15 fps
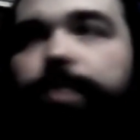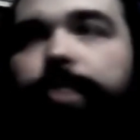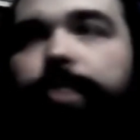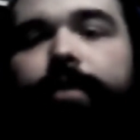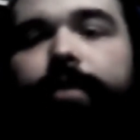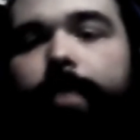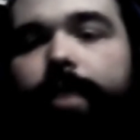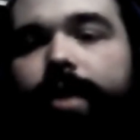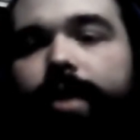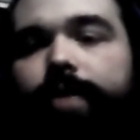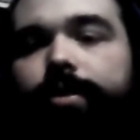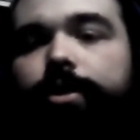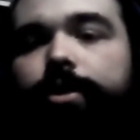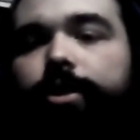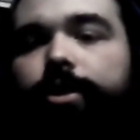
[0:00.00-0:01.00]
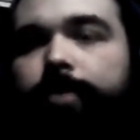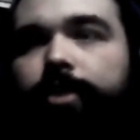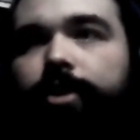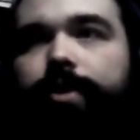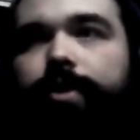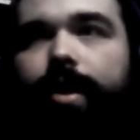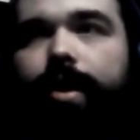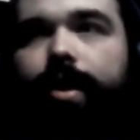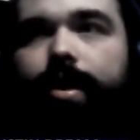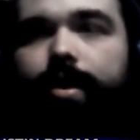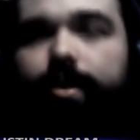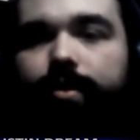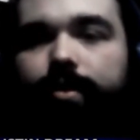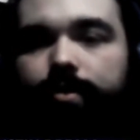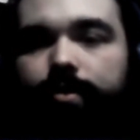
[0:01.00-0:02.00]
spread the message as much as I
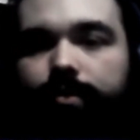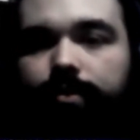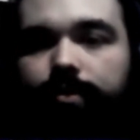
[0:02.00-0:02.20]
can.